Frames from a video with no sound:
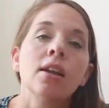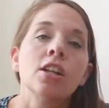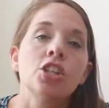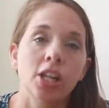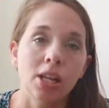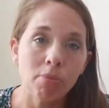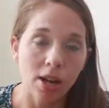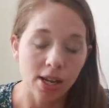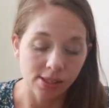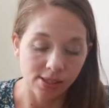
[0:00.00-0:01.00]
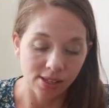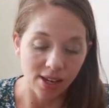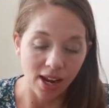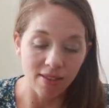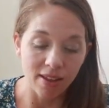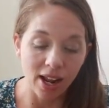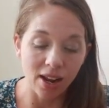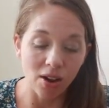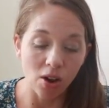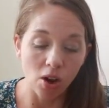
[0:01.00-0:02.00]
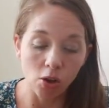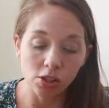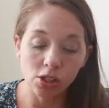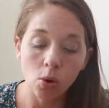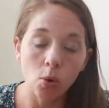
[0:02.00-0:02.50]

Chicken breasts, and then I also